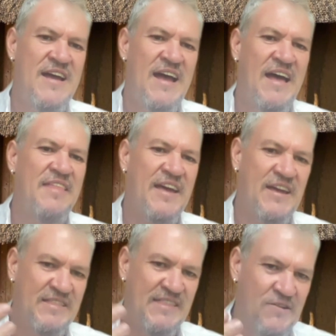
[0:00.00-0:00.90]
Uh, they,
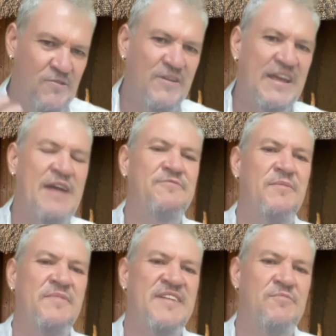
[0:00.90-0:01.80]
they all came
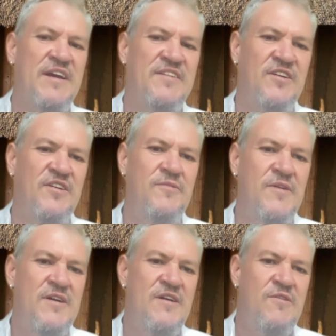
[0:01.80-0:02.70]
from somewhere. So
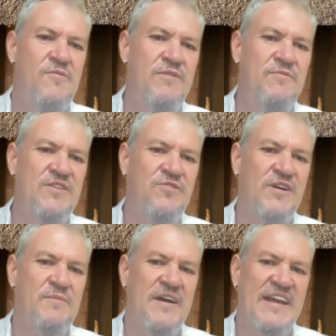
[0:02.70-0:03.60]
when we
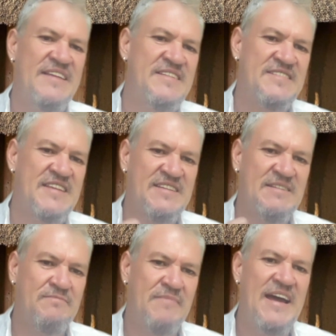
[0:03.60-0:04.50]
talk about ancestors,
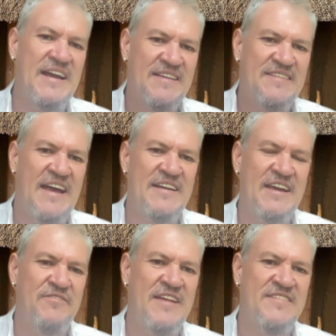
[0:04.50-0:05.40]
and my understanding
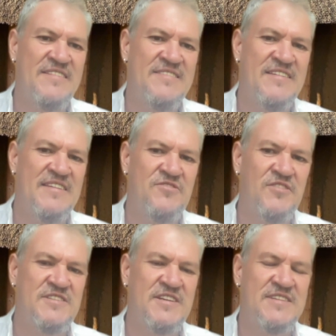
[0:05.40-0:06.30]
of ancestors is
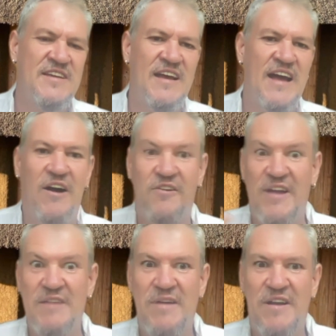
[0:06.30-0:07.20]
not just our
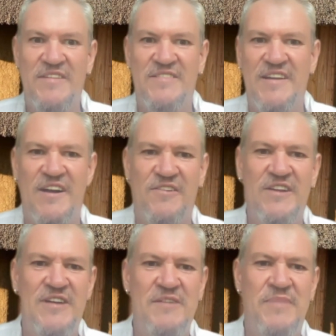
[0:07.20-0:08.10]
grandparents and our
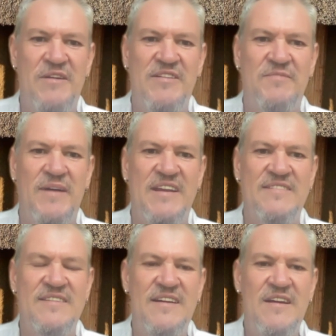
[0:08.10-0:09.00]
great grandparents, but
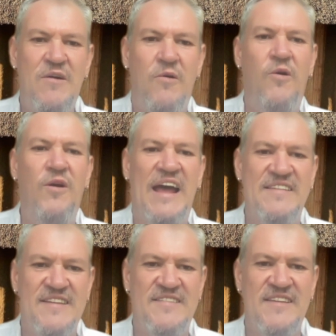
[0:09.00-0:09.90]
it's all
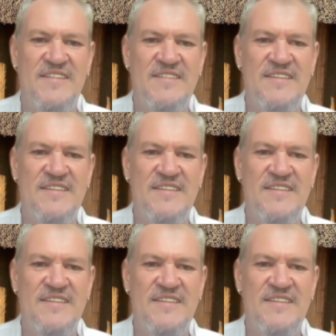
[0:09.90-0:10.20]
ancestors.